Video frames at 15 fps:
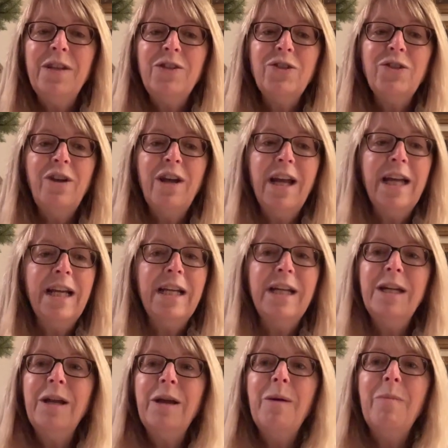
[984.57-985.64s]
the song
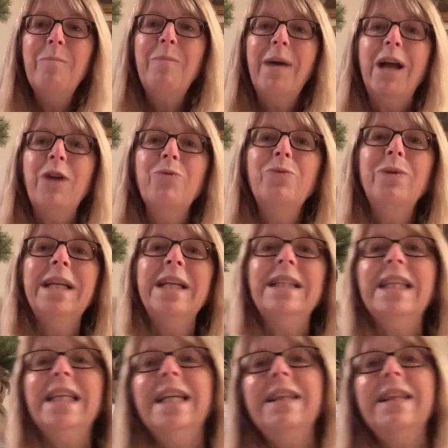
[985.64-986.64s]
by wiggling